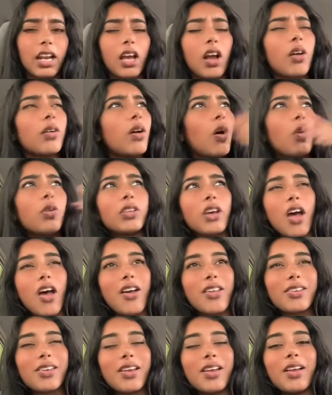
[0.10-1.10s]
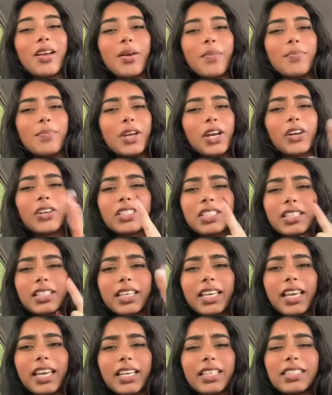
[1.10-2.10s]
hold on, marriage and
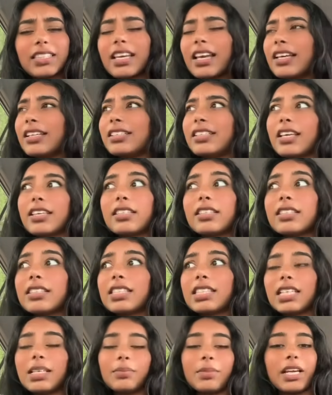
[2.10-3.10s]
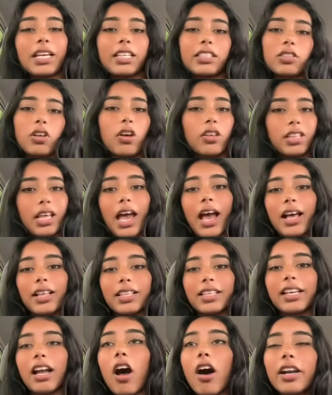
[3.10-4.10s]
kids doesn't seem like it's all that.
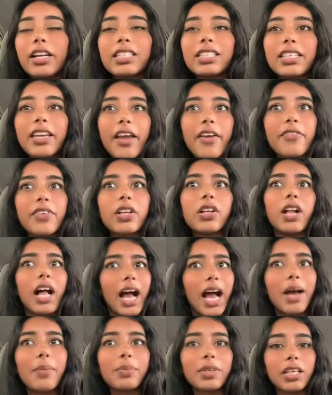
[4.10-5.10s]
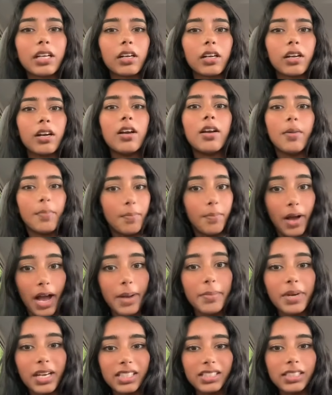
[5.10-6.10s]
Like, honestly, I feel happier by
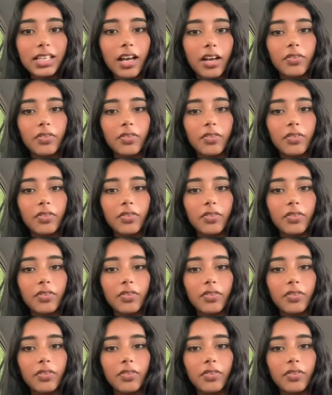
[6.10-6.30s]
myself.